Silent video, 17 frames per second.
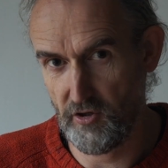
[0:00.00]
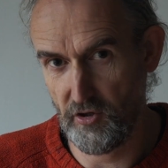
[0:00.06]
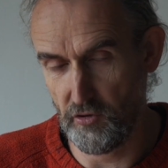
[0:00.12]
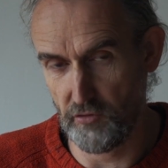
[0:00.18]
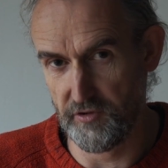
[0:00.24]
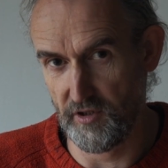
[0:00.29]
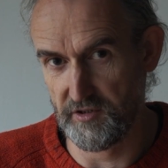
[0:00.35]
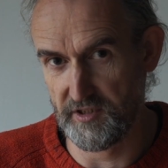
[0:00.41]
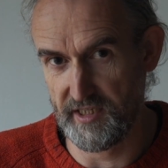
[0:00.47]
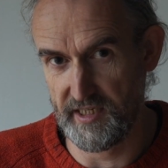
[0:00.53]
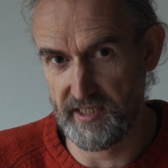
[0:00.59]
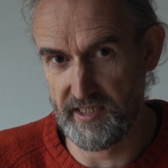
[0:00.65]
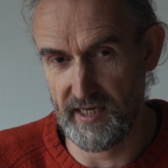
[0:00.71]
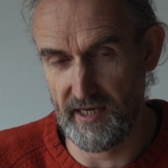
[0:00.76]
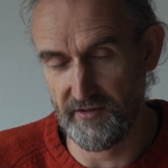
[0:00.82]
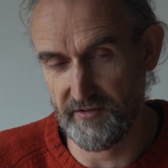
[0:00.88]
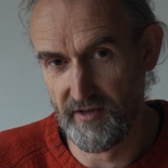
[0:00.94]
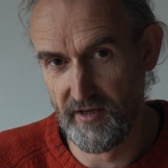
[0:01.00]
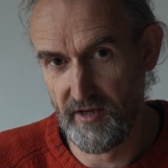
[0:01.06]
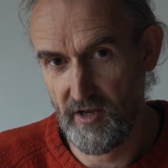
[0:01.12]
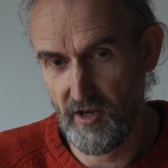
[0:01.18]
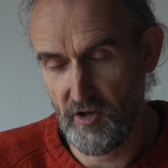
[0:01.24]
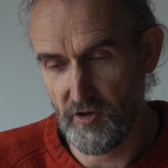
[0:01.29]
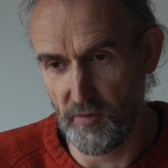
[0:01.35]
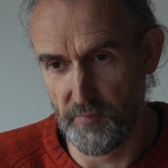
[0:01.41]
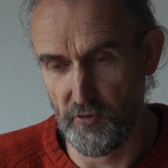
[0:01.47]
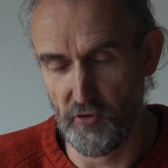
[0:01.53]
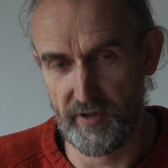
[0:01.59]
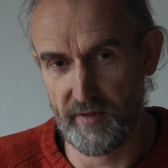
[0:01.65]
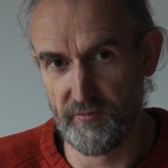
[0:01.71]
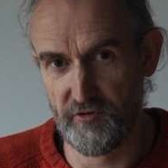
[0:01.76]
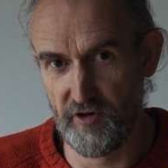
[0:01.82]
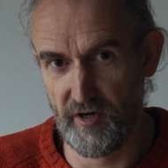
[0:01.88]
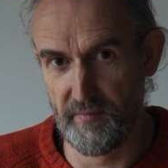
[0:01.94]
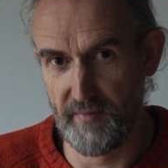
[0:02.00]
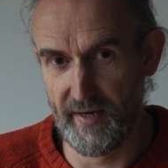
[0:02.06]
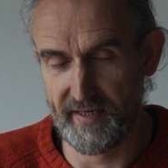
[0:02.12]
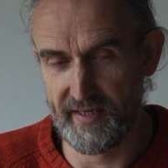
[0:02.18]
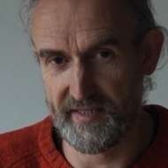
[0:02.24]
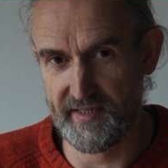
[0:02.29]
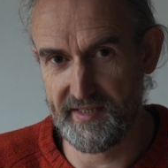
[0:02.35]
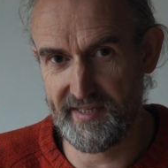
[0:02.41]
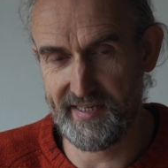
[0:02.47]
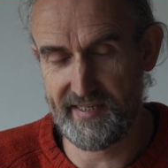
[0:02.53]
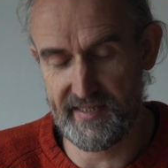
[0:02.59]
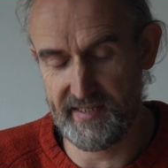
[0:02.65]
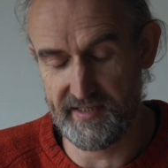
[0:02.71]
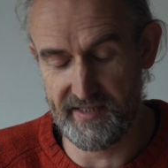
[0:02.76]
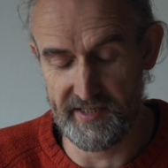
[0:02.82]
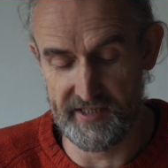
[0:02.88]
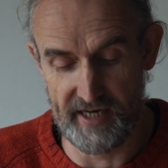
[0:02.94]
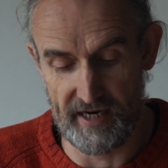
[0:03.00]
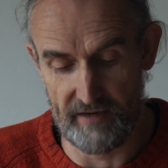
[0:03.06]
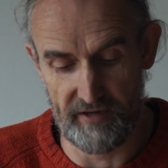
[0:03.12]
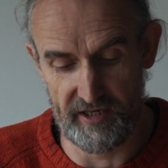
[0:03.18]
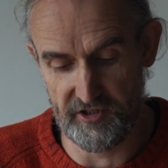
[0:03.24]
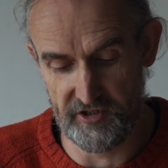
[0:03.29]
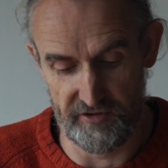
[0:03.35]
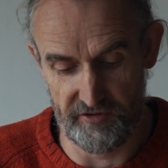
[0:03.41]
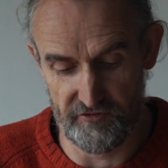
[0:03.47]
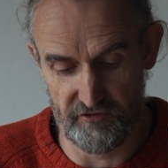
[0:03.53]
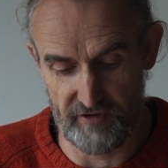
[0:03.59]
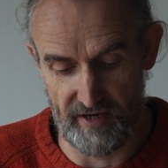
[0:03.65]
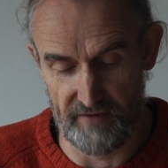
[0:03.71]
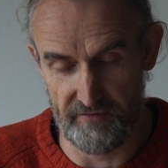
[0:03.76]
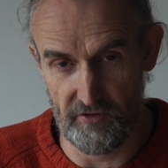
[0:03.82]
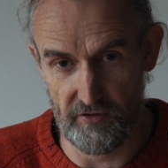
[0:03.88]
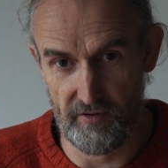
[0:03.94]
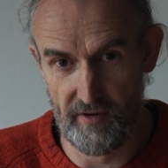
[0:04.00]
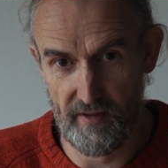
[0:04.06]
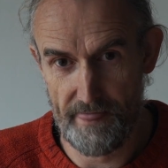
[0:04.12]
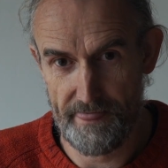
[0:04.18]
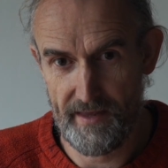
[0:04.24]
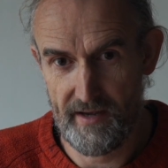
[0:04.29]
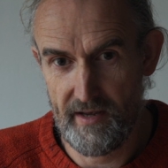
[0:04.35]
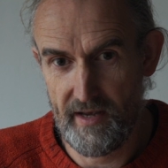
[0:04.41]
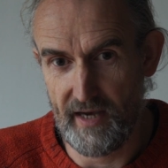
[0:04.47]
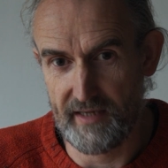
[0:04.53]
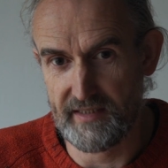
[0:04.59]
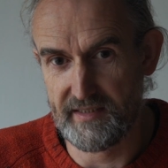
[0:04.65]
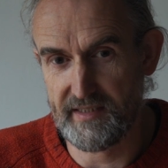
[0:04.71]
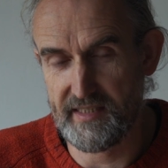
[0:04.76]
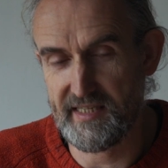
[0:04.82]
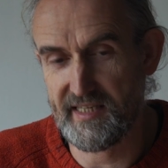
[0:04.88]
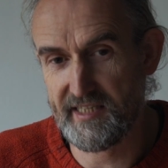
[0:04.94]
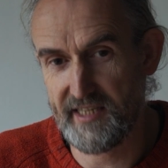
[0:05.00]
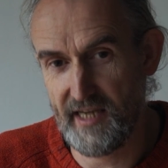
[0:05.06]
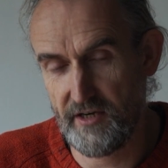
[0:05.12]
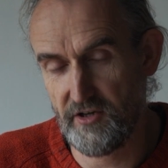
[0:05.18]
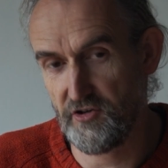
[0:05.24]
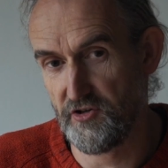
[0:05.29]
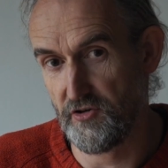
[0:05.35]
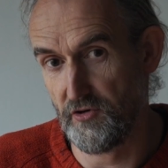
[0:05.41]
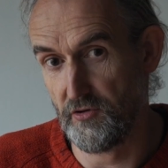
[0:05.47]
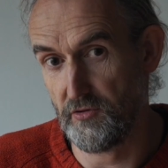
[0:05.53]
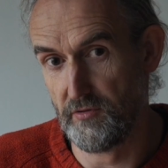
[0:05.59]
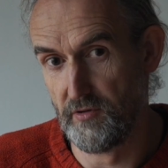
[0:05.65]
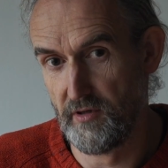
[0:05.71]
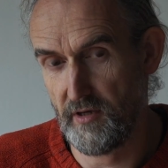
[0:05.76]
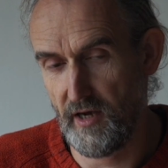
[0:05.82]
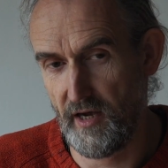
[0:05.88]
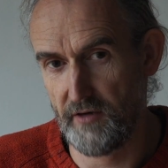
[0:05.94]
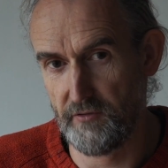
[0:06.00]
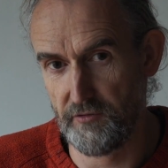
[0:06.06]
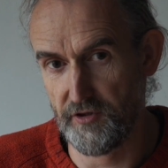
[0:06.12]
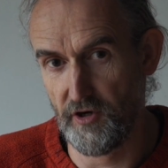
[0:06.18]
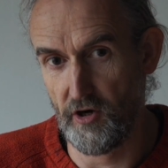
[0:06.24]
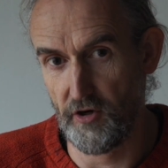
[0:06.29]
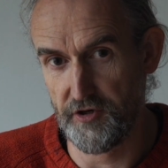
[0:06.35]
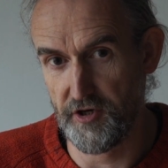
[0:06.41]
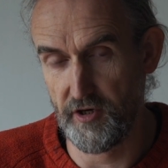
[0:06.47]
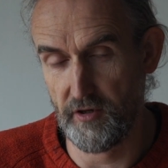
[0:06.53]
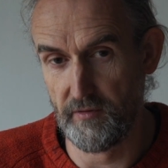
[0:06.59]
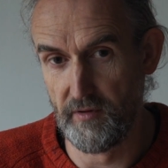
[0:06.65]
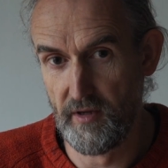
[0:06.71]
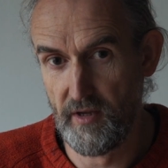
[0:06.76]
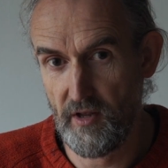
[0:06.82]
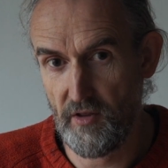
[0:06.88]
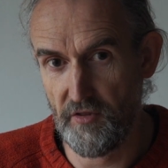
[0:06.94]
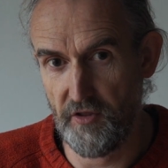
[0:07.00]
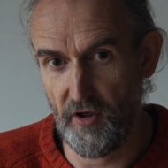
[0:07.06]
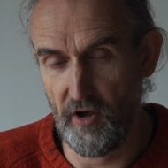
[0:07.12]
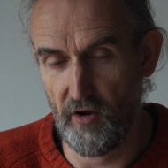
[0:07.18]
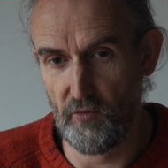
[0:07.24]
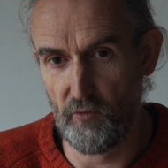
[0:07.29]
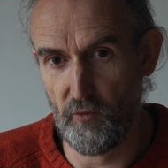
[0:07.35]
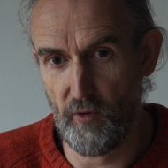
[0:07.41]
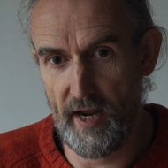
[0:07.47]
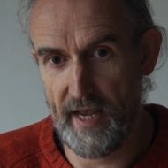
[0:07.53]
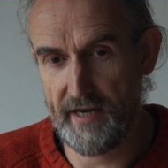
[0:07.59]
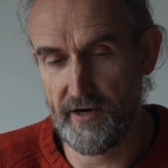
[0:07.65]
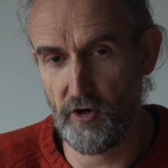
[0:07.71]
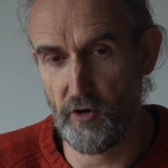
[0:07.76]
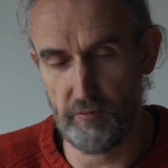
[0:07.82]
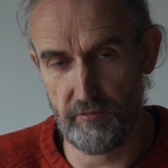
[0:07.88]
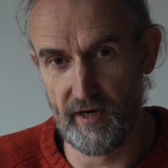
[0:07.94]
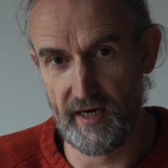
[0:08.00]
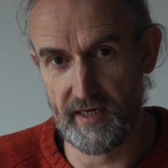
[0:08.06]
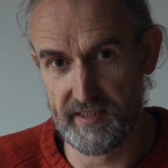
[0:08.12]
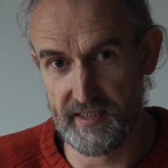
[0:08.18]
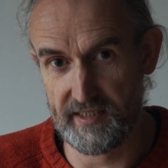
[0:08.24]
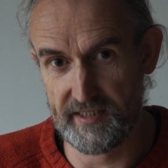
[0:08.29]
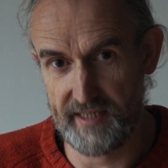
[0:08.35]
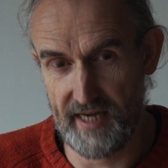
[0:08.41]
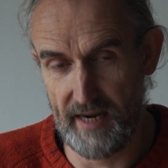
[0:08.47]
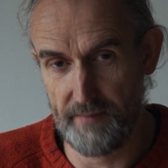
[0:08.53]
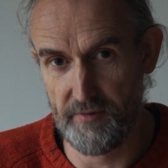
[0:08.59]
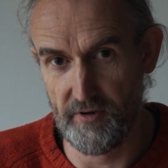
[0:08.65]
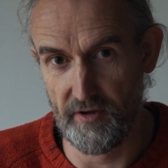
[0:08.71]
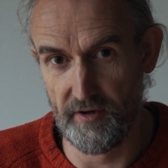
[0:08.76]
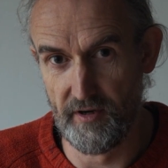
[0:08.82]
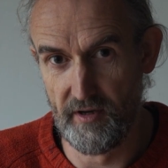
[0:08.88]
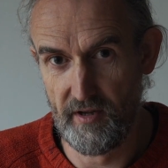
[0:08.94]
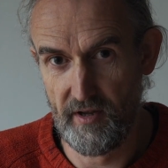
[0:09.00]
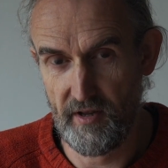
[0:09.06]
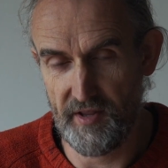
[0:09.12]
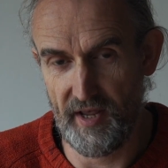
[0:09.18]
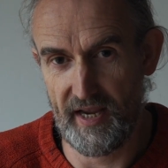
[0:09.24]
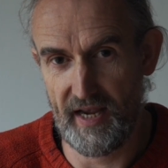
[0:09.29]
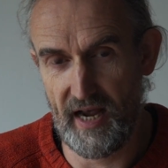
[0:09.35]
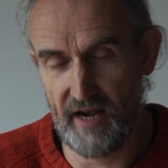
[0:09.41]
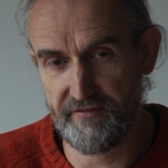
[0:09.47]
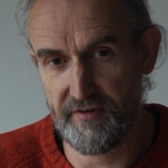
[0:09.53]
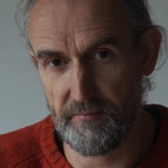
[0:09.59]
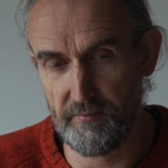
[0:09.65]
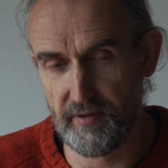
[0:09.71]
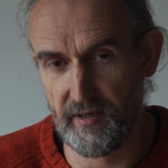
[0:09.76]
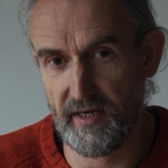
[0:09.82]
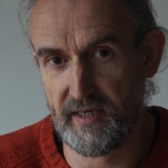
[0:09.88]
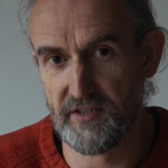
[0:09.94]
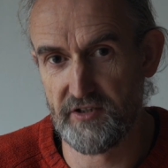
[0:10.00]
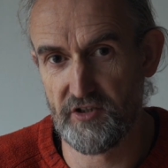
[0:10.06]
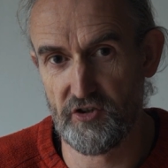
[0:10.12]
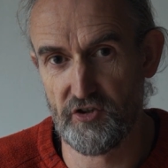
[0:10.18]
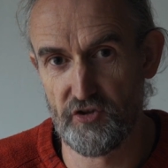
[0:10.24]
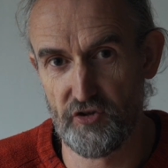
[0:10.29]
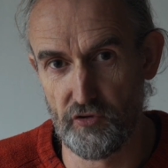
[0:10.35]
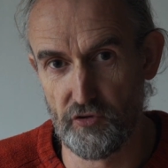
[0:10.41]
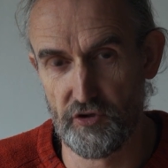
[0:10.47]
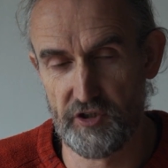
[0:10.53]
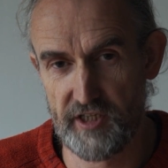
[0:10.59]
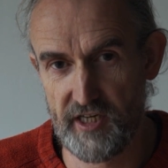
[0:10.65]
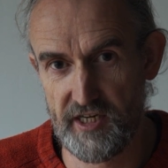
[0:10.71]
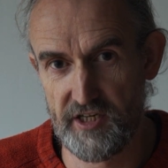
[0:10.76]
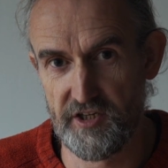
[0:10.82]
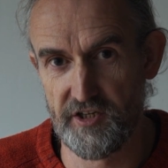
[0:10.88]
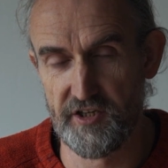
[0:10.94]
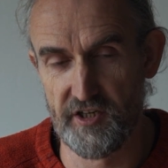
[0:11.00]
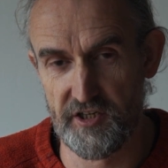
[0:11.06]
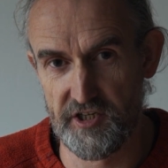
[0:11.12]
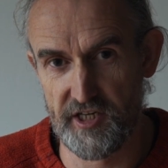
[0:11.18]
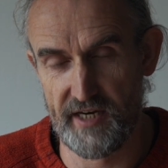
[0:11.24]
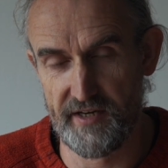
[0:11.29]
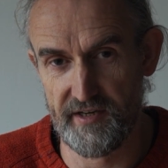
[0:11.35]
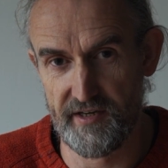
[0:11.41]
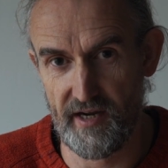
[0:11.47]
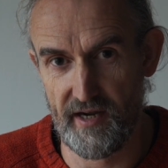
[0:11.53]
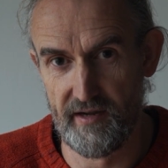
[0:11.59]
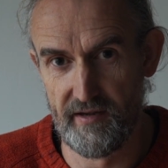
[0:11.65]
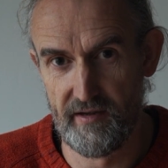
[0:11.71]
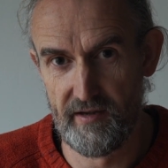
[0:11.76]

all those details. The point I'm trying to make is this is the direction of travel. And it's essential, I would argue, that when uprisings happen, they have in place a sortition agenda.